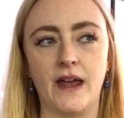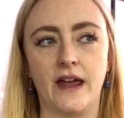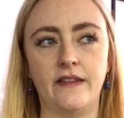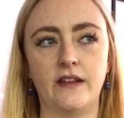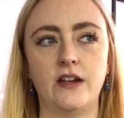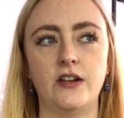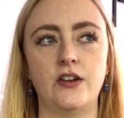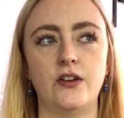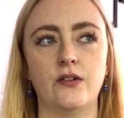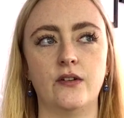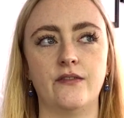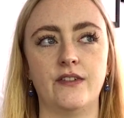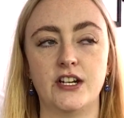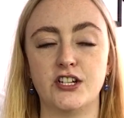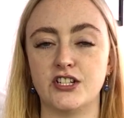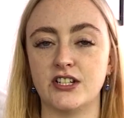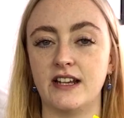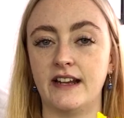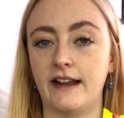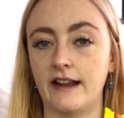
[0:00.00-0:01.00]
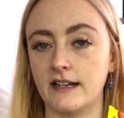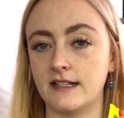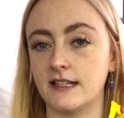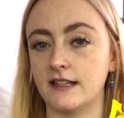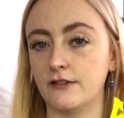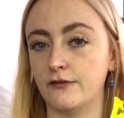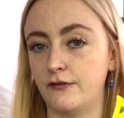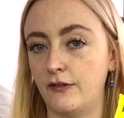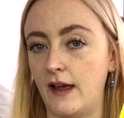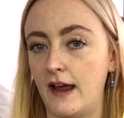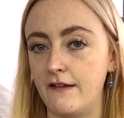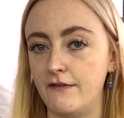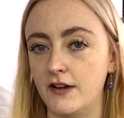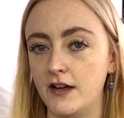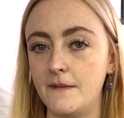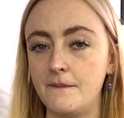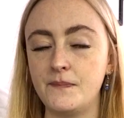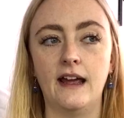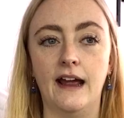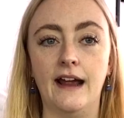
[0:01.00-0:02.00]
And then you eventually get to the
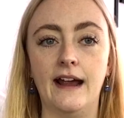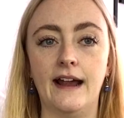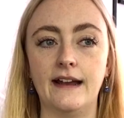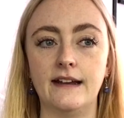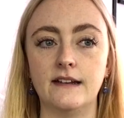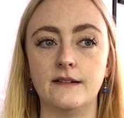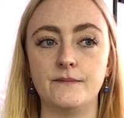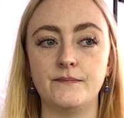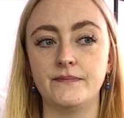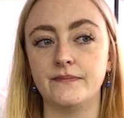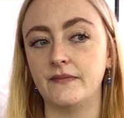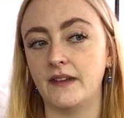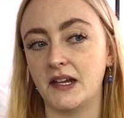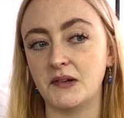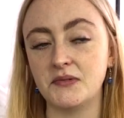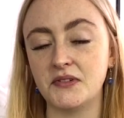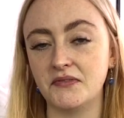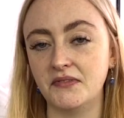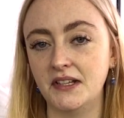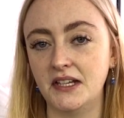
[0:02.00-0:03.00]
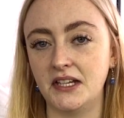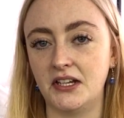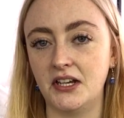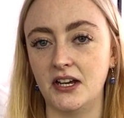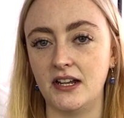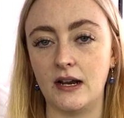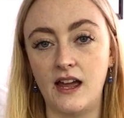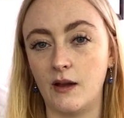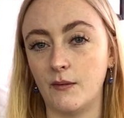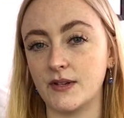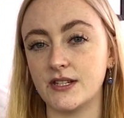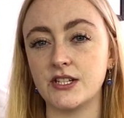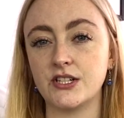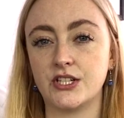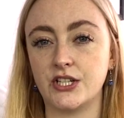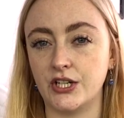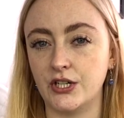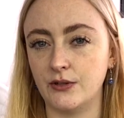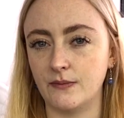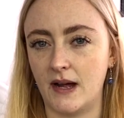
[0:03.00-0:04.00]
flavor and it was really good. It wasn't
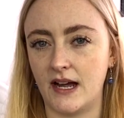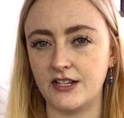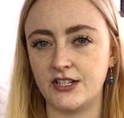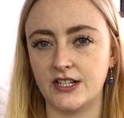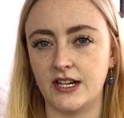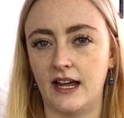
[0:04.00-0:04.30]
too much.